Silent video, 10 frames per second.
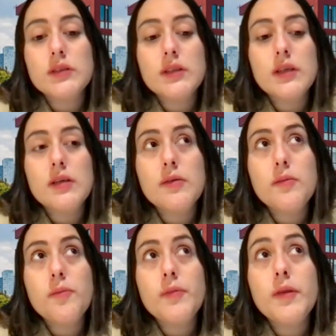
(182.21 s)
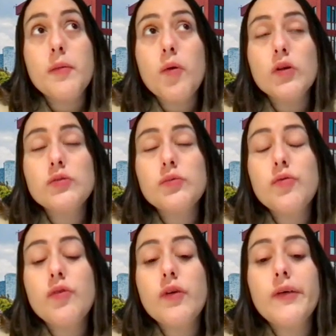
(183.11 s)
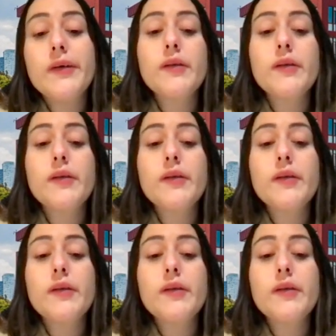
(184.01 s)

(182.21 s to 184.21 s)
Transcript: The most preferred